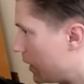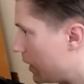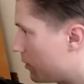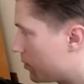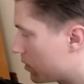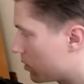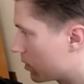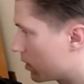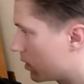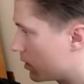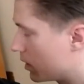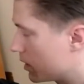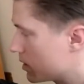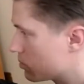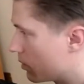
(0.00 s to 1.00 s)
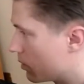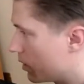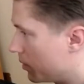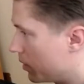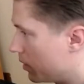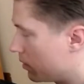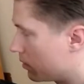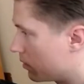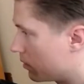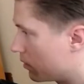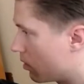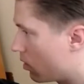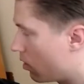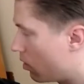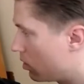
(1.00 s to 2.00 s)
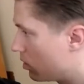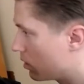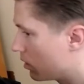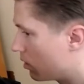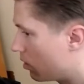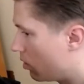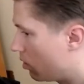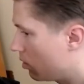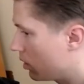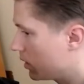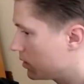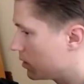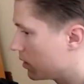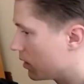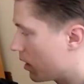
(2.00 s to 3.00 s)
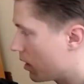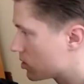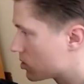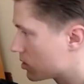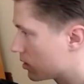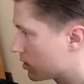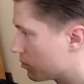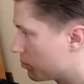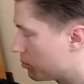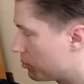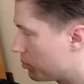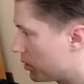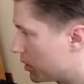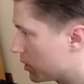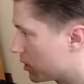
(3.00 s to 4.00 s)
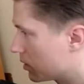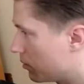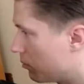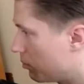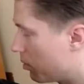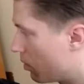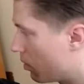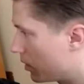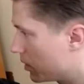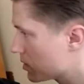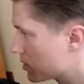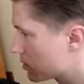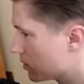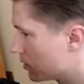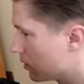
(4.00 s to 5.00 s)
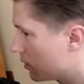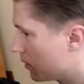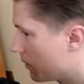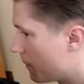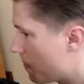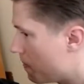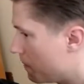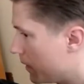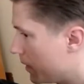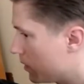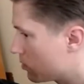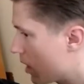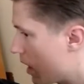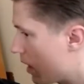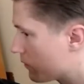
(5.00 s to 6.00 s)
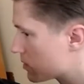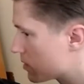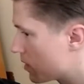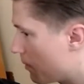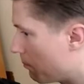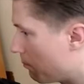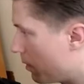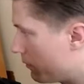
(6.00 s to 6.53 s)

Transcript: Yeah, but look at it this way. I mean, all, all ideologic political points need to have some